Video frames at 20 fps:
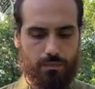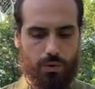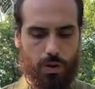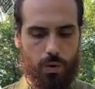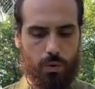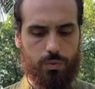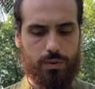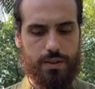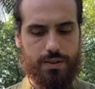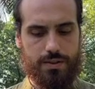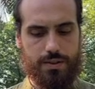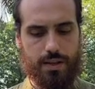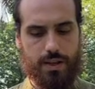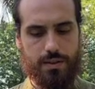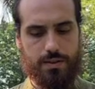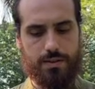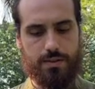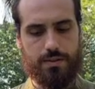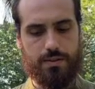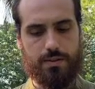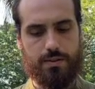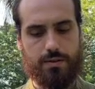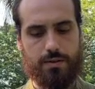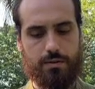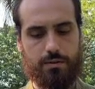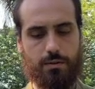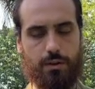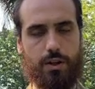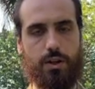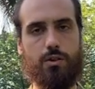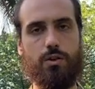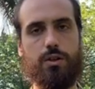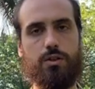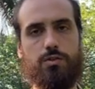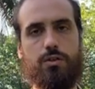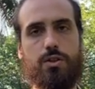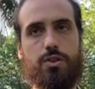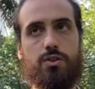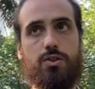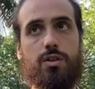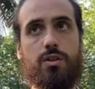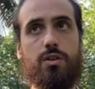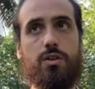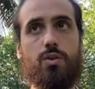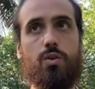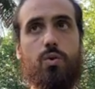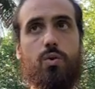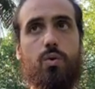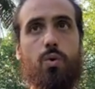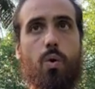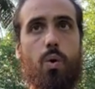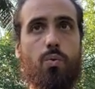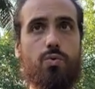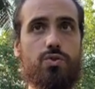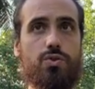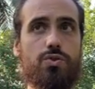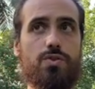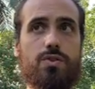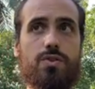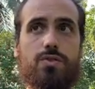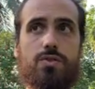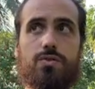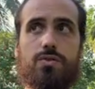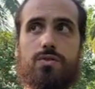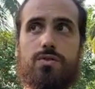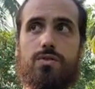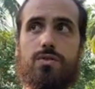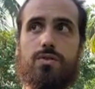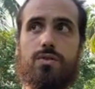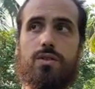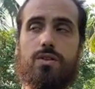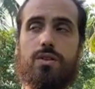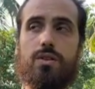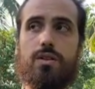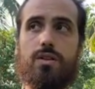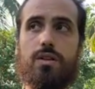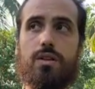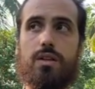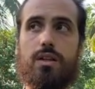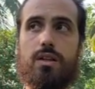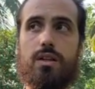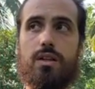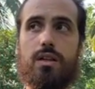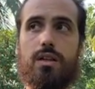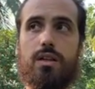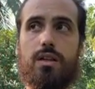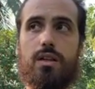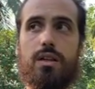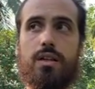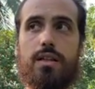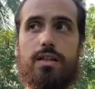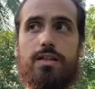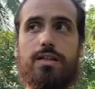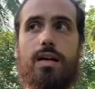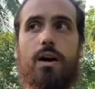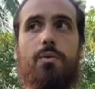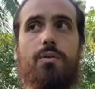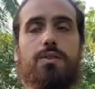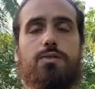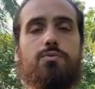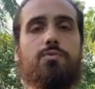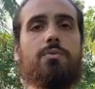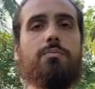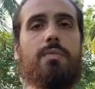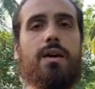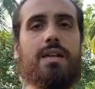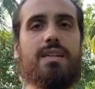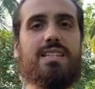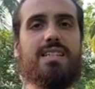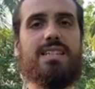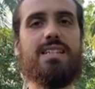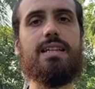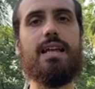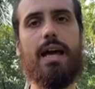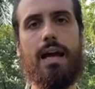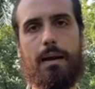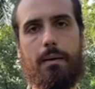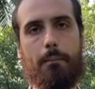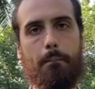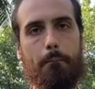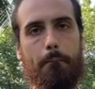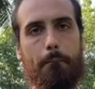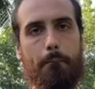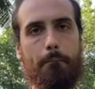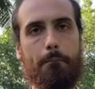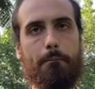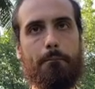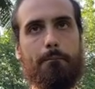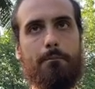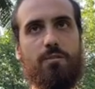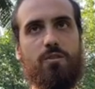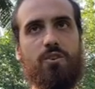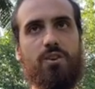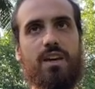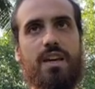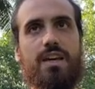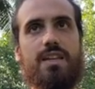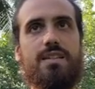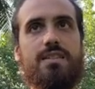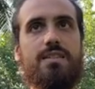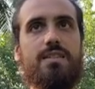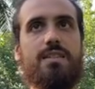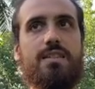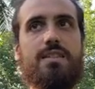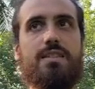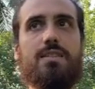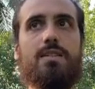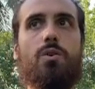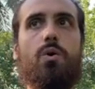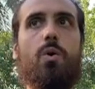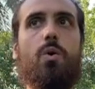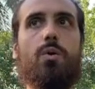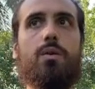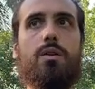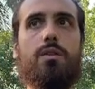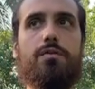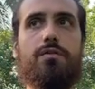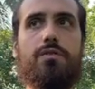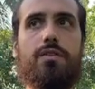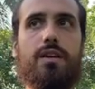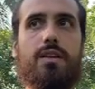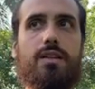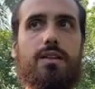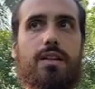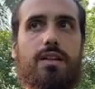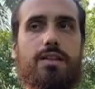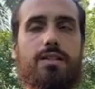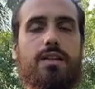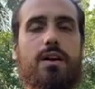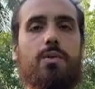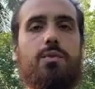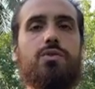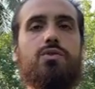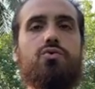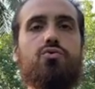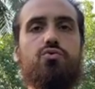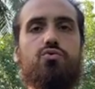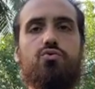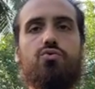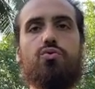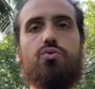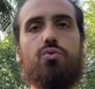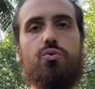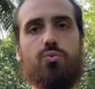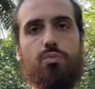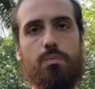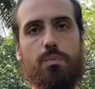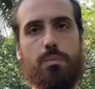on this sense, for the yoga tradition, consciousness, it always remains there. Okay, it's the only thing that is always true.